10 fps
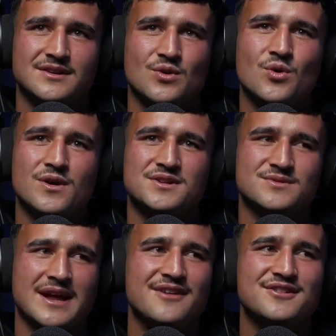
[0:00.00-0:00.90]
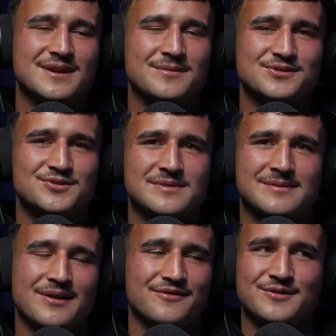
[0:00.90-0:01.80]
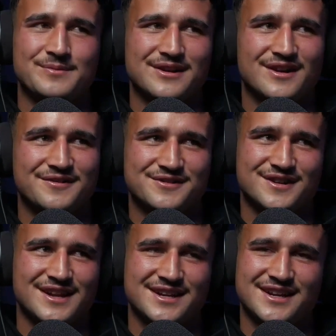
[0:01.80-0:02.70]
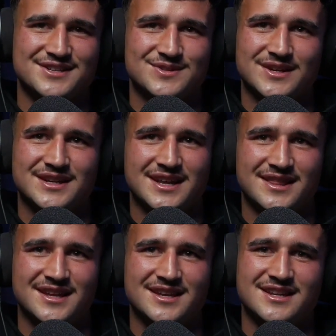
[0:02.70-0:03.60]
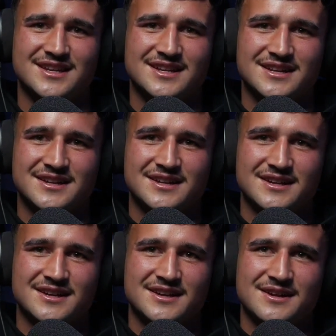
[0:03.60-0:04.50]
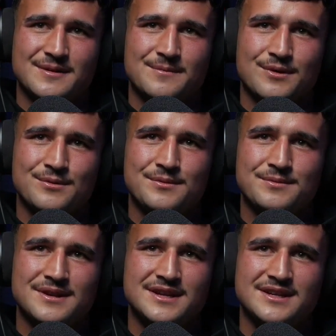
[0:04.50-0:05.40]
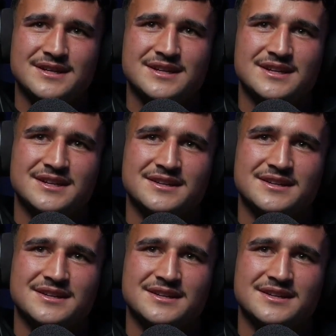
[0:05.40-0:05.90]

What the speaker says: always like every time I'd call my mum, I'd feel better after it. Like, yeah, sweet. And then probably